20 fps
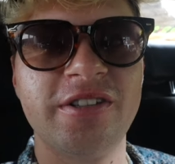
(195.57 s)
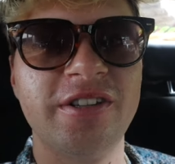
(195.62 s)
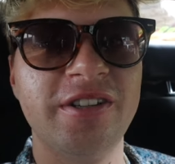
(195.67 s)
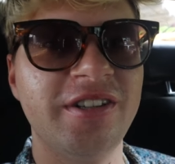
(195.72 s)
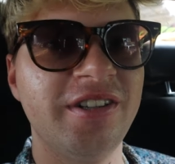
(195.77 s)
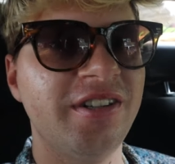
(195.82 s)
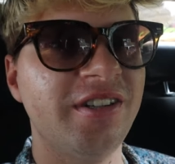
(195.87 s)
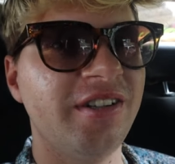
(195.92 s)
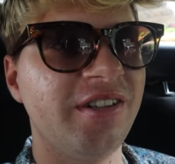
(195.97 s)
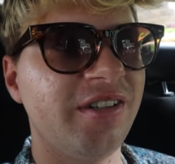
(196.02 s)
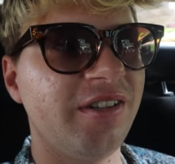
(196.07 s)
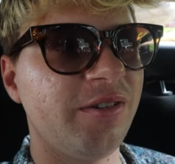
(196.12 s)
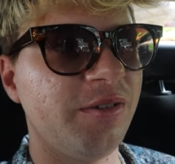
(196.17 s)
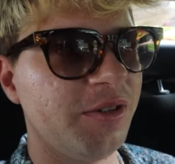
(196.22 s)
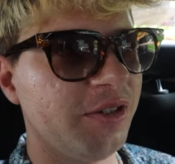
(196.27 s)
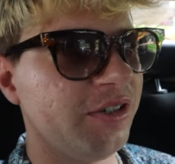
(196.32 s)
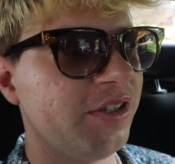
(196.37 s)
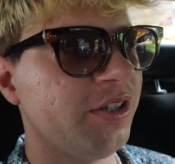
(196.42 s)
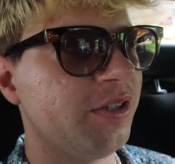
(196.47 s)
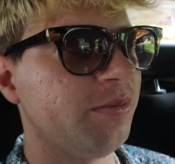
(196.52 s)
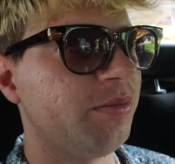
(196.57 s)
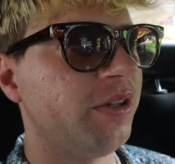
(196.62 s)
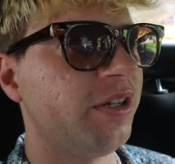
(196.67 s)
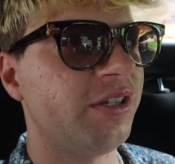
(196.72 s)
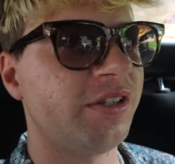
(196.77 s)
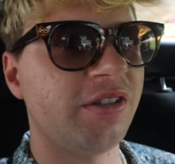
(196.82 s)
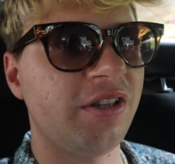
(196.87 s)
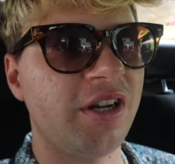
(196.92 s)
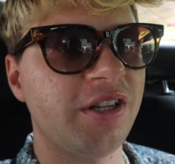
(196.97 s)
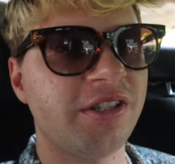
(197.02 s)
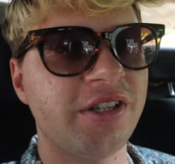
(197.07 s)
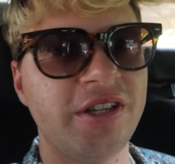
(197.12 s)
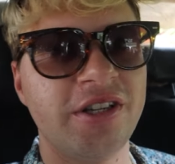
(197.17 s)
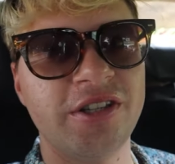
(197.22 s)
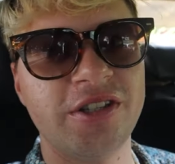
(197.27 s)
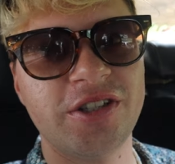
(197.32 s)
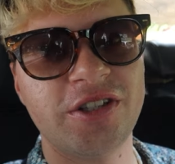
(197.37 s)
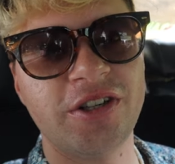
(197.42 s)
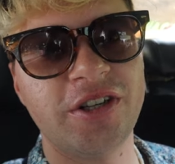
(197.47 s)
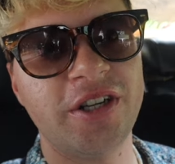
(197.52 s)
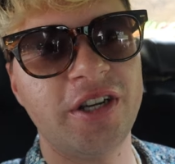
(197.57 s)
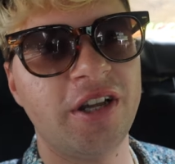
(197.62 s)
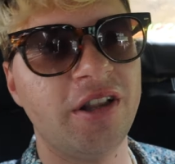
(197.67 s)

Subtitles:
A really good place, lots of history.